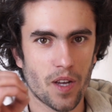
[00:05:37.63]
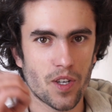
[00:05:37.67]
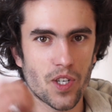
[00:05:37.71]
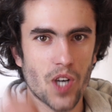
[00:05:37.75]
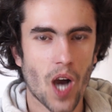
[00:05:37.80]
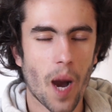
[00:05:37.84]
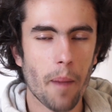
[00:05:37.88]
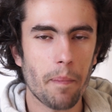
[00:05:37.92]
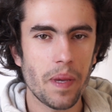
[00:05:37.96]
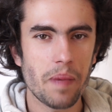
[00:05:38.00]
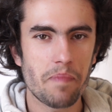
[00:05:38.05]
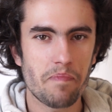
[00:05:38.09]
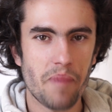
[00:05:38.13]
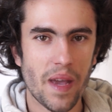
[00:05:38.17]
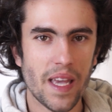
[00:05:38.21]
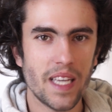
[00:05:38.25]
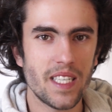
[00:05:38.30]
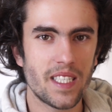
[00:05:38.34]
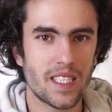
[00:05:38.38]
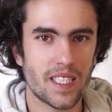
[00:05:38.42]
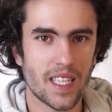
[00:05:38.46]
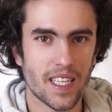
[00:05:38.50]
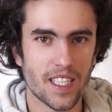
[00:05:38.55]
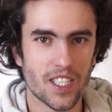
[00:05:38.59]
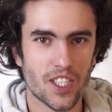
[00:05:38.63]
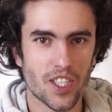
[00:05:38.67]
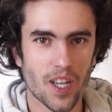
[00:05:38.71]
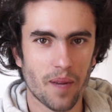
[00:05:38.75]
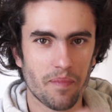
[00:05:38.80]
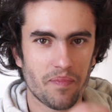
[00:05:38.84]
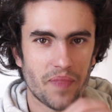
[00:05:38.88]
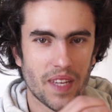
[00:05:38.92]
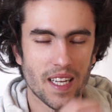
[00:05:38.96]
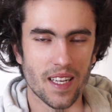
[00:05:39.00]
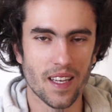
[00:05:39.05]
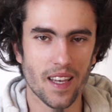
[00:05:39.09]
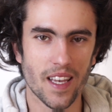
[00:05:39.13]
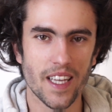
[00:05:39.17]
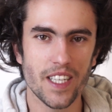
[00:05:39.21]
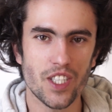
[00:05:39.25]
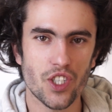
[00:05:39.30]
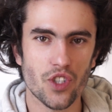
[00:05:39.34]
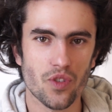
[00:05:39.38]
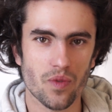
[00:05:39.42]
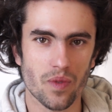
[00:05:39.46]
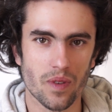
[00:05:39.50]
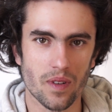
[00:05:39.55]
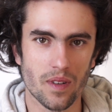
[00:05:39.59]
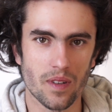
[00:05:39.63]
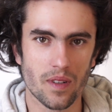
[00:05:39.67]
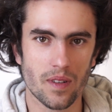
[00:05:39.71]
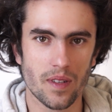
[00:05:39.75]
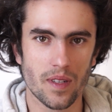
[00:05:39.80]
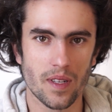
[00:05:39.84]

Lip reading: copy-pasting something literal,